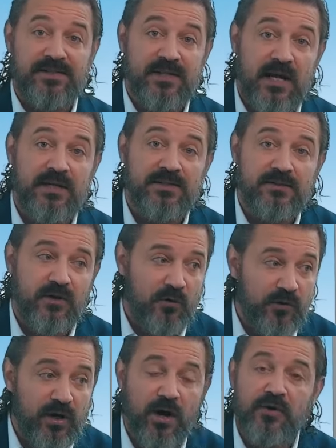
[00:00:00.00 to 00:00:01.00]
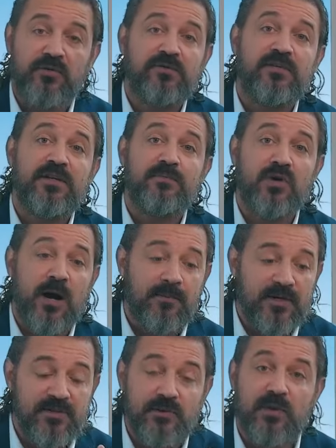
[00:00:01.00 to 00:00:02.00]
size, over 150
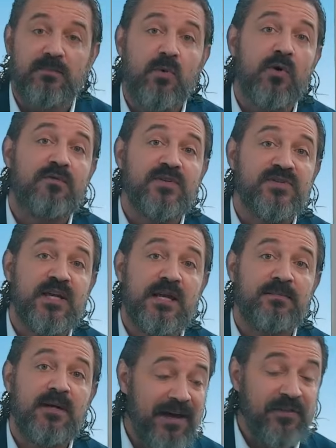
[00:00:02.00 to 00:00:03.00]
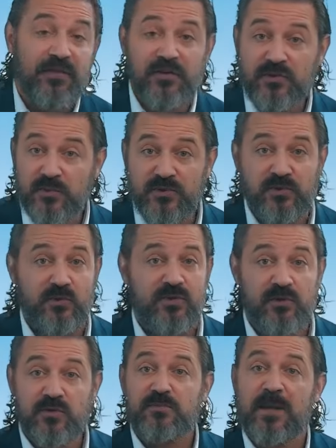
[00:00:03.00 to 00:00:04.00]
properties doing more of the same. I thought this was true in
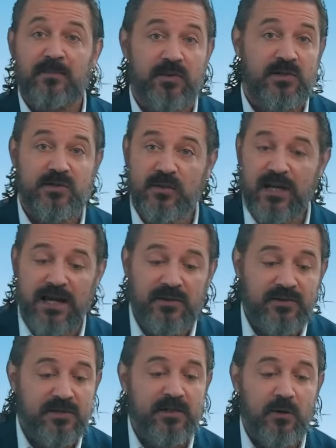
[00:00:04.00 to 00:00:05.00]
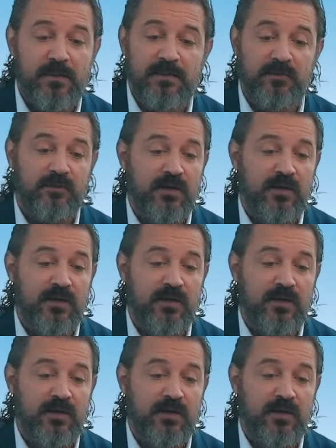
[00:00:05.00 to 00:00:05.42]
the newspaper industry. I used to tell people,